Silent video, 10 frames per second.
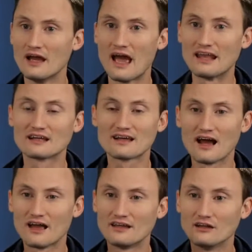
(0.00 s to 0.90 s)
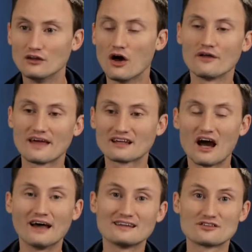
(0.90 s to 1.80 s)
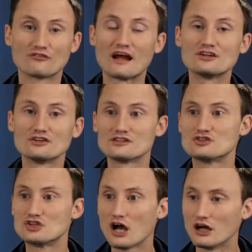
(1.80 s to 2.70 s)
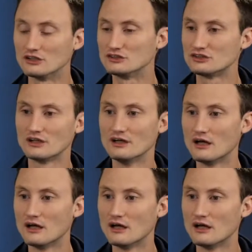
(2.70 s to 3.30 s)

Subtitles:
and a law that God is a righteous judge